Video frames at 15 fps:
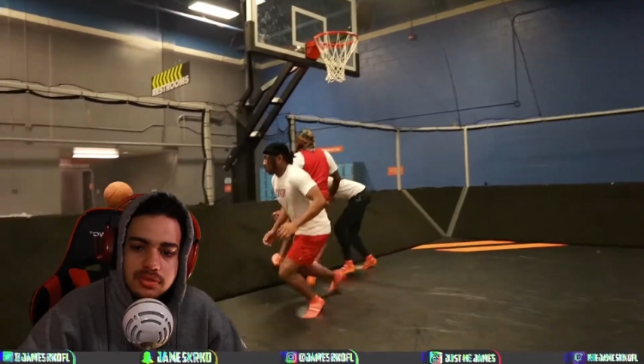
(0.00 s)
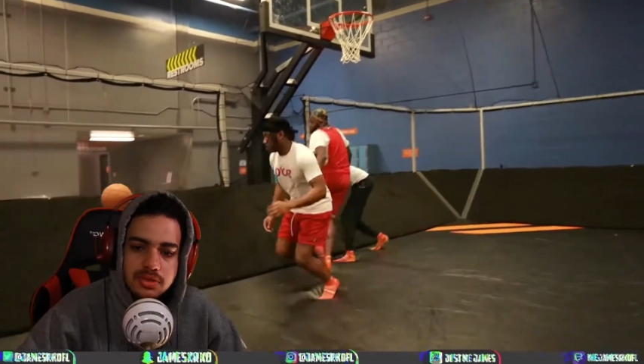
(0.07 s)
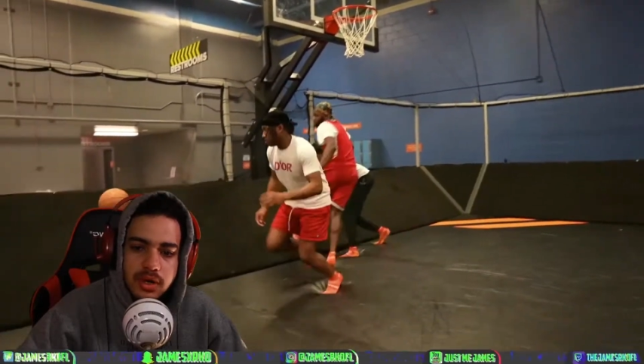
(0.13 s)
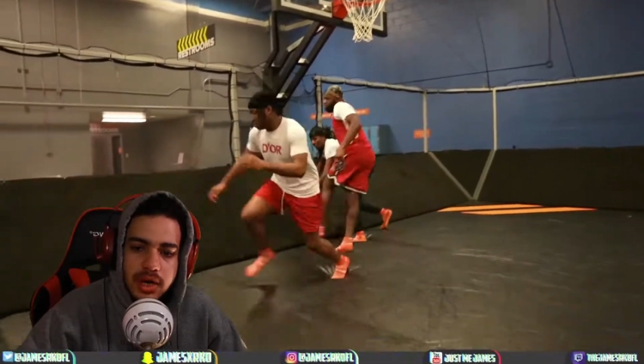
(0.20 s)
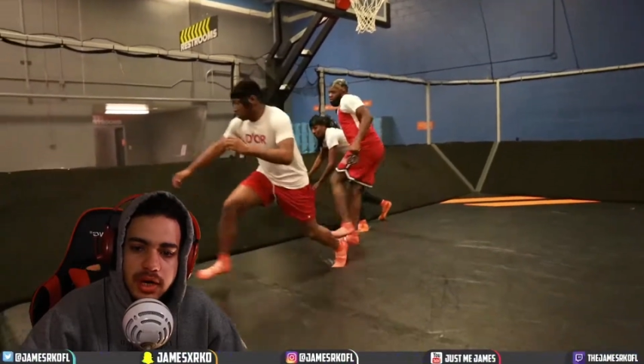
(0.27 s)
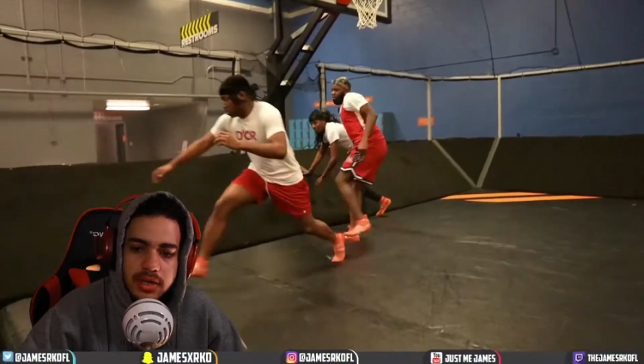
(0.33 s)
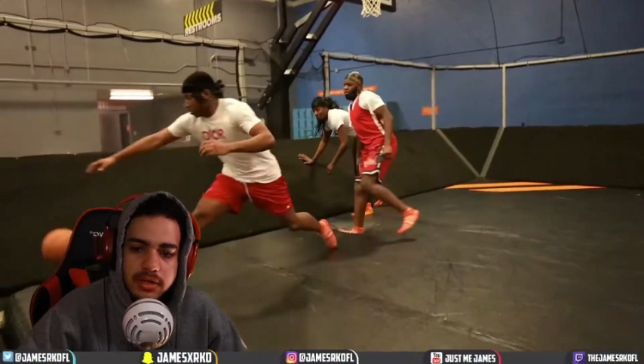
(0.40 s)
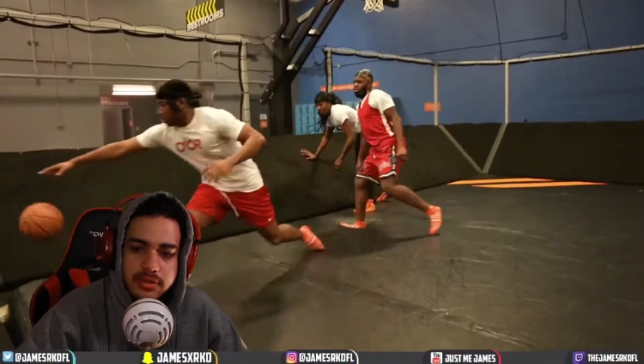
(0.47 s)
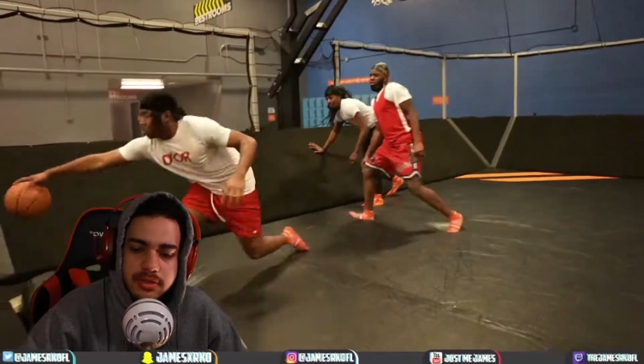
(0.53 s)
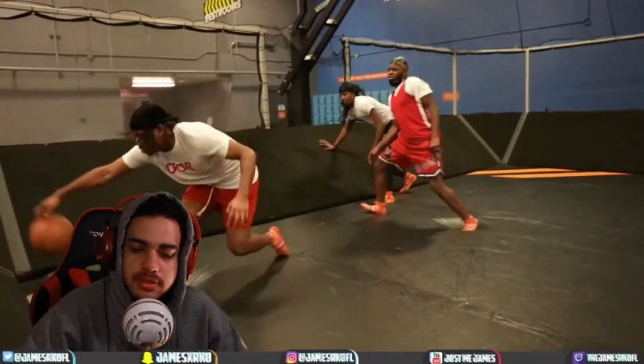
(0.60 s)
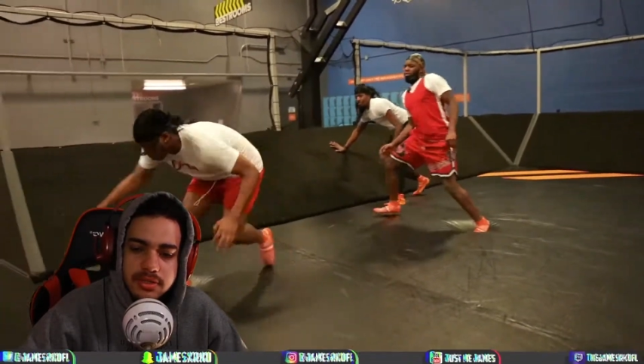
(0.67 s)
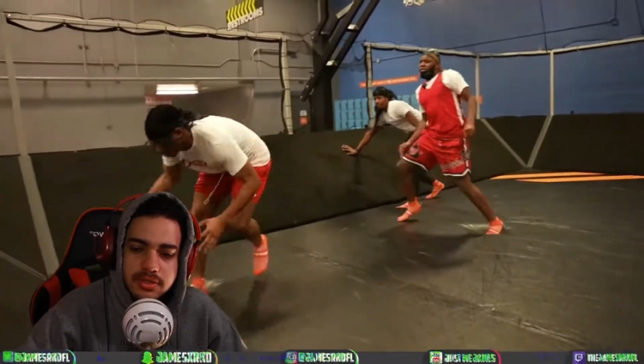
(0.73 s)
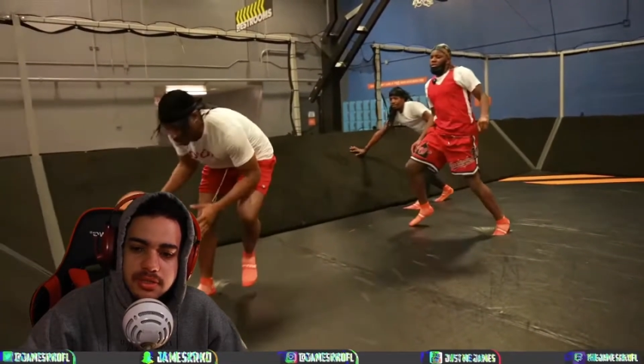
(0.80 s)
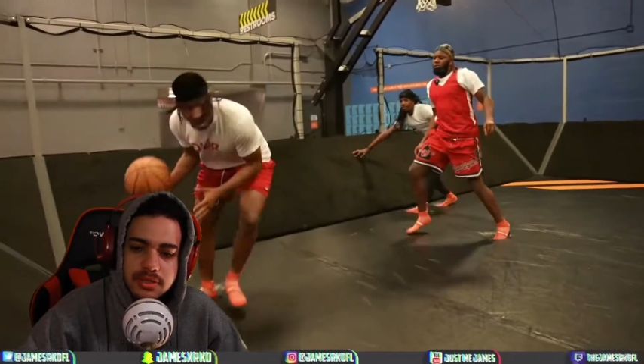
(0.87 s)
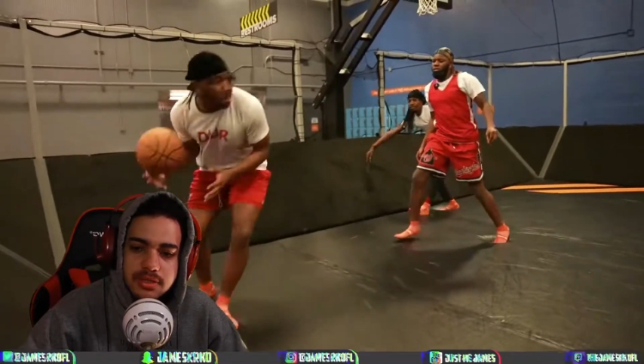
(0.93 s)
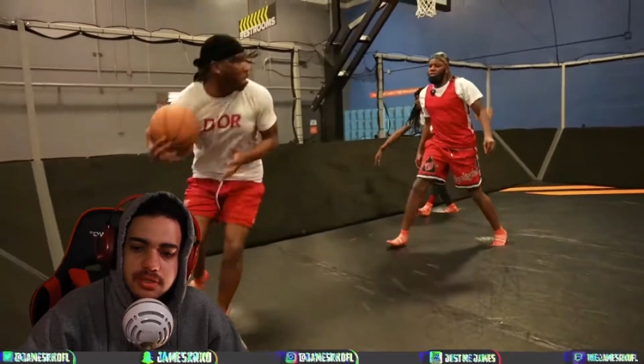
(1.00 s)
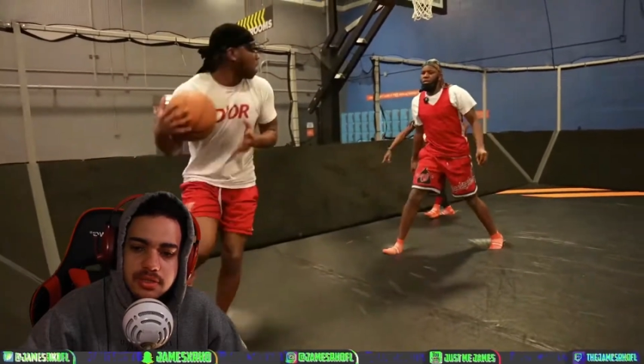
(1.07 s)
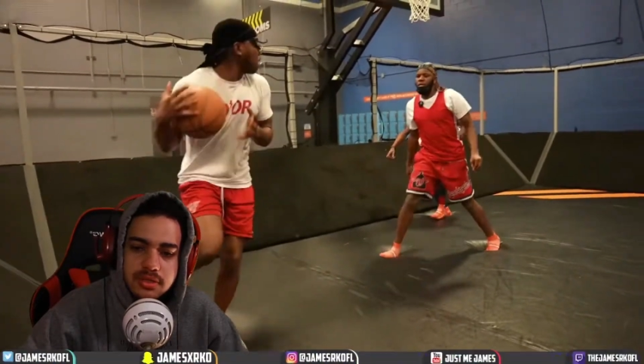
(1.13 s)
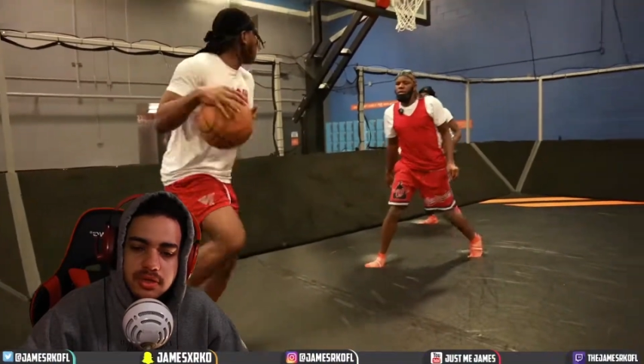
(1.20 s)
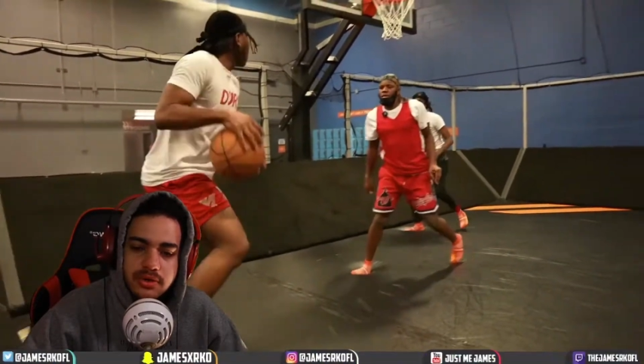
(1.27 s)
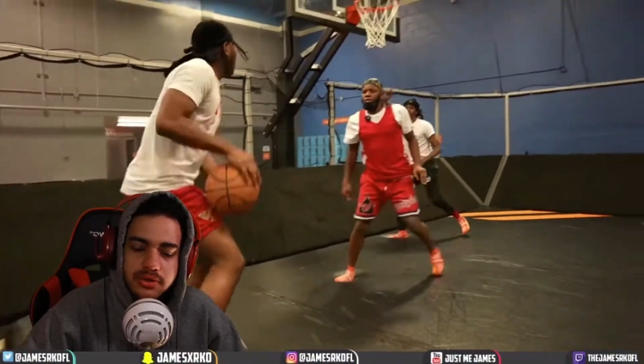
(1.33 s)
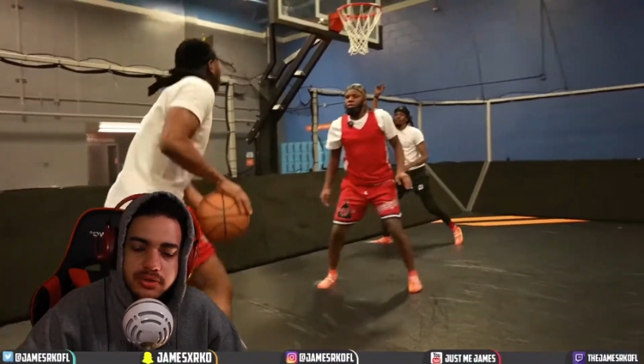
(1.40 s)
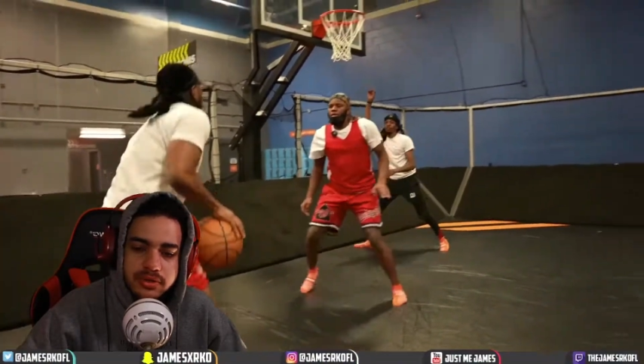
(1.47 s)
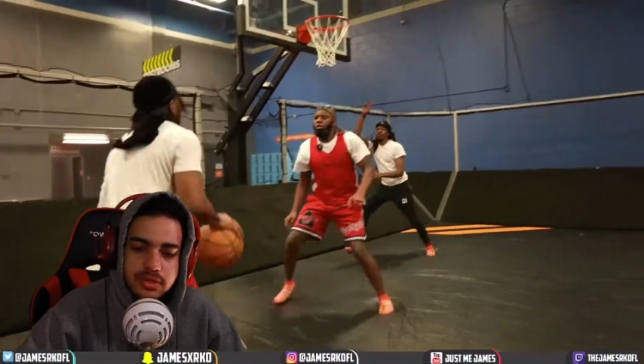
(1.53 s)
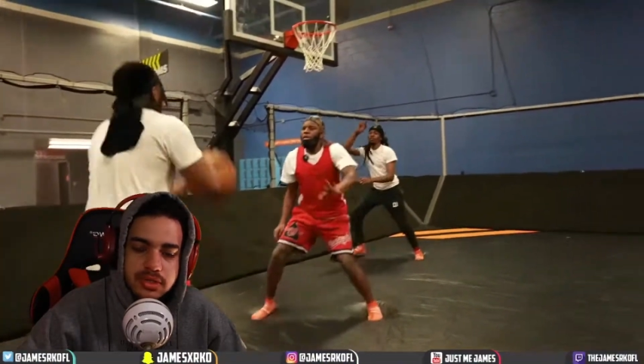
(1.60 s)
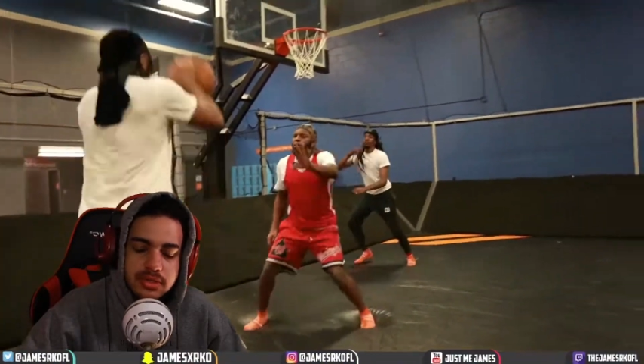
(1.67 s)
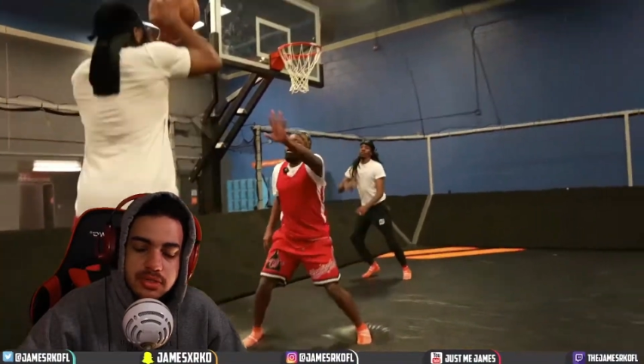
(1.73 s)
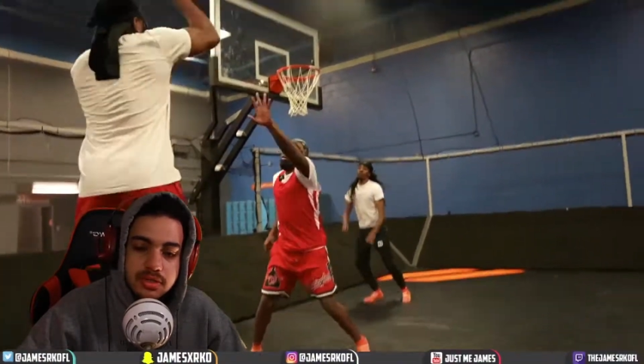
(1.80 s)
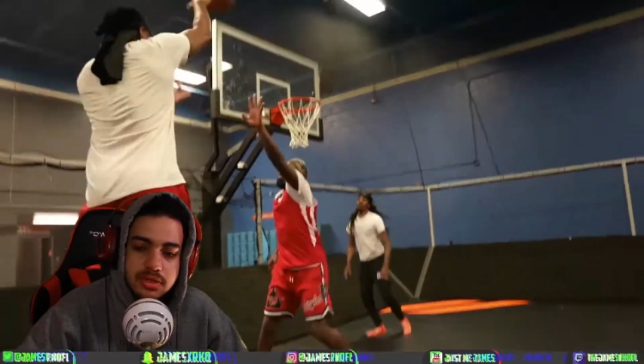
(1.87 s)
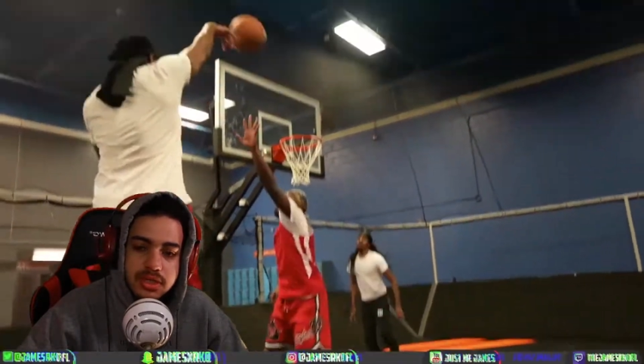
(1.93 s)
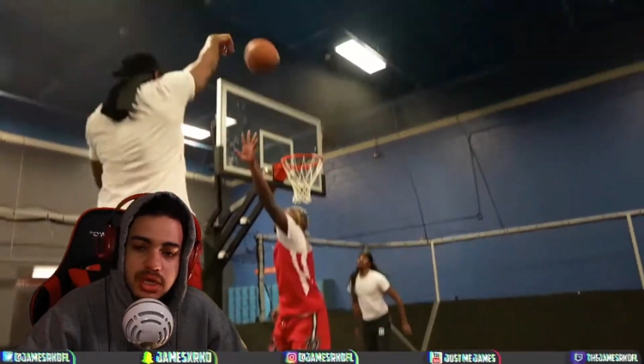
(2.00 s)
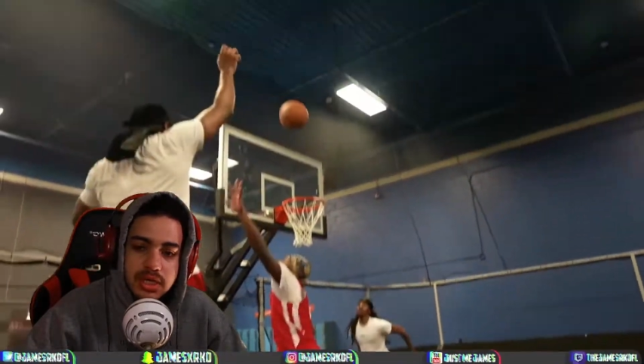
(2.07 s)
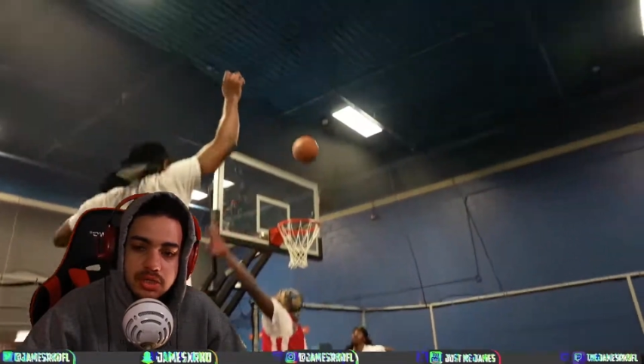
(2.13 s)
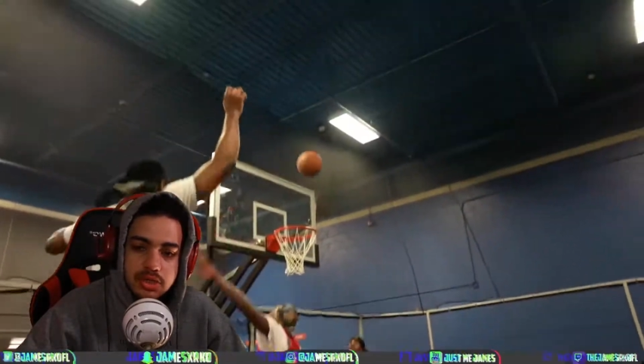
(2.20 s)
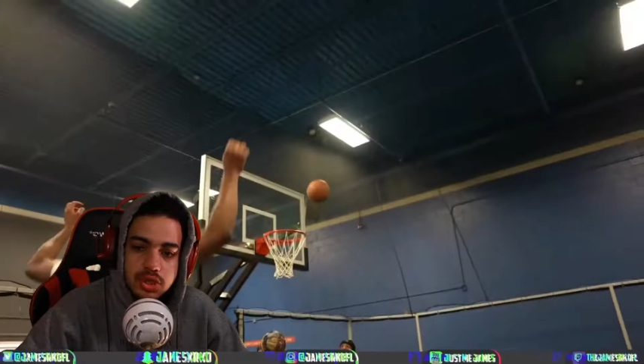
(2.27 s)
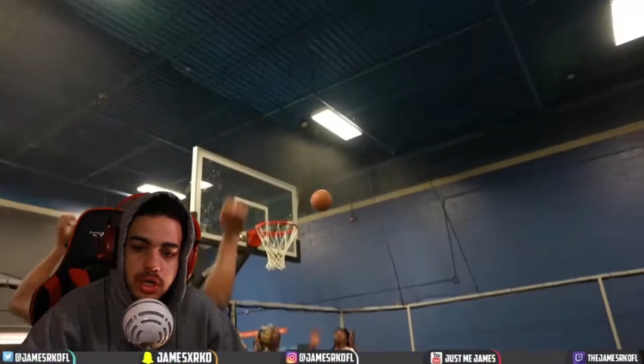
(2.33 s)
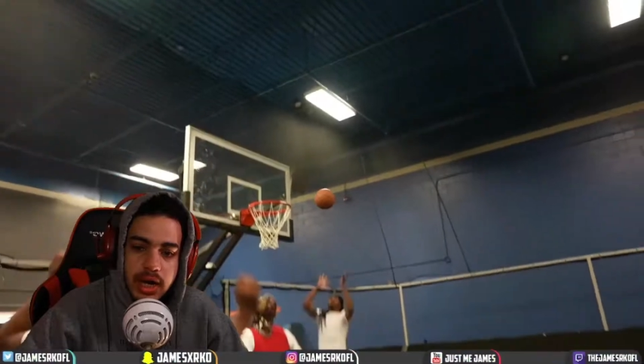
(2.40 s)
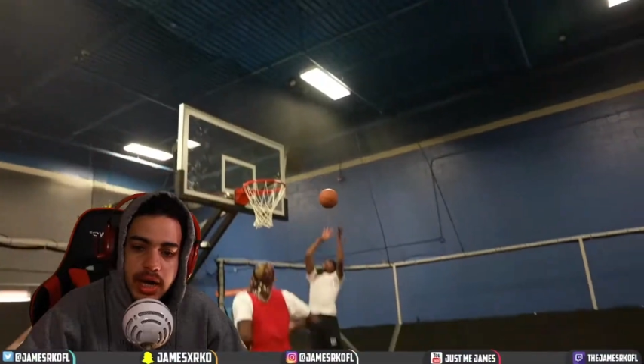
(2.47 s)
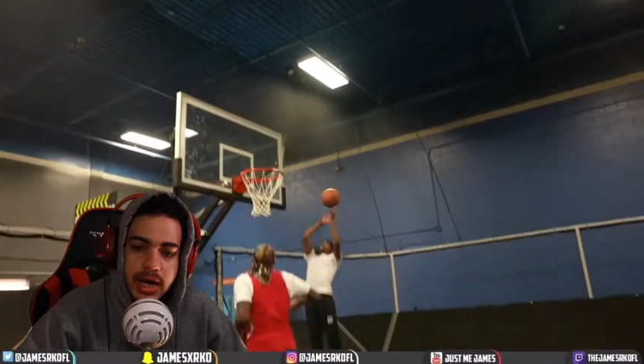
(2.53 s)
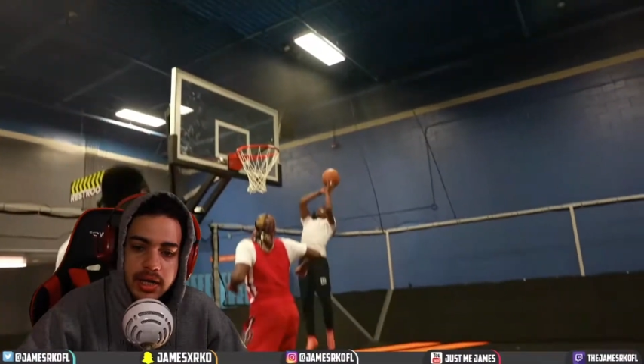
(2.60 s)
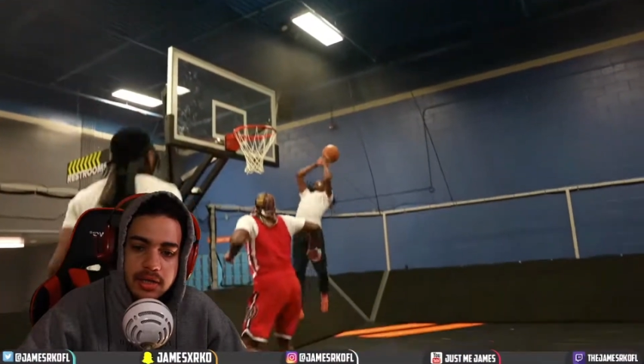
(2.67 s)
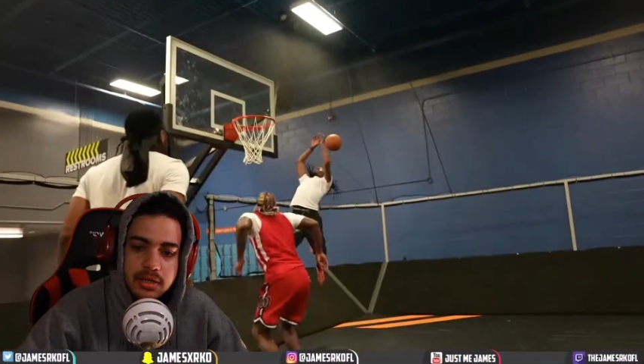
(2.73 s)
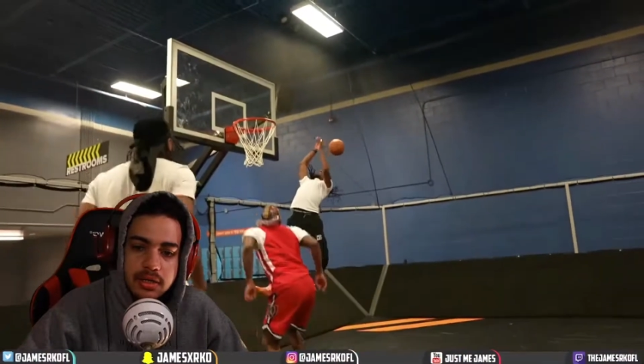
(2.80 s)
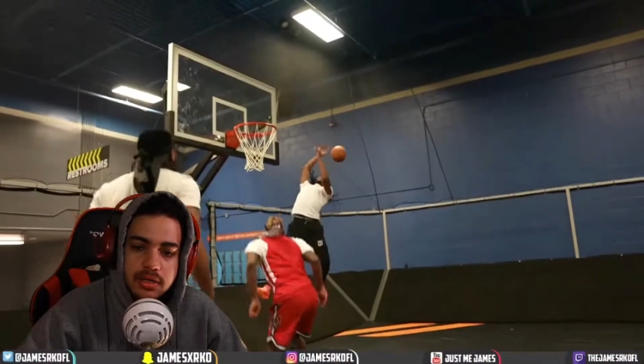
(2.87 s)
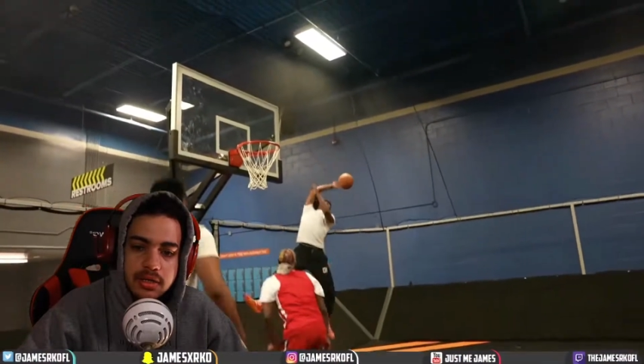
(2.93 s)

Tried at least. You can say he tried.